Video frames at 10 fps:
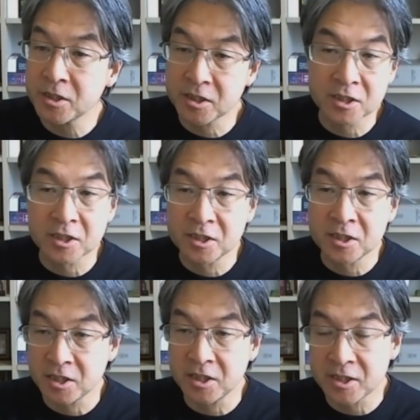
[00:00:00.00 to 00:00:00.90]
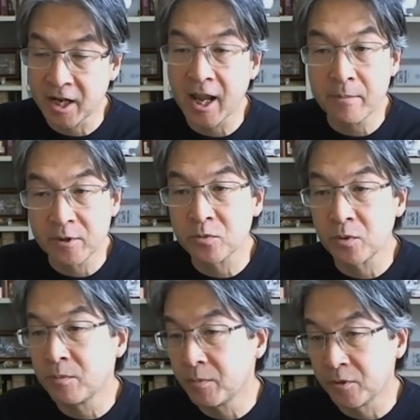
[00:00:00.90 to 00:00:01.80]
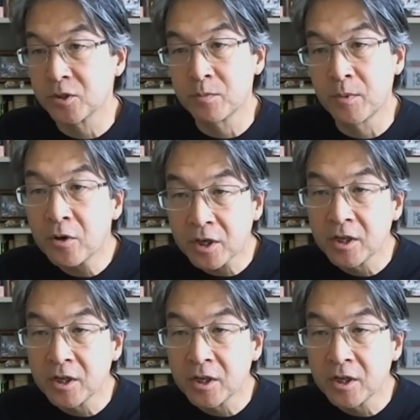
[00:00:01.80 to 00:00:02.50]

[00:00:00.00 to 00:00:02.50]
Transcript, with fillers: This is a disease that happens when people smoke.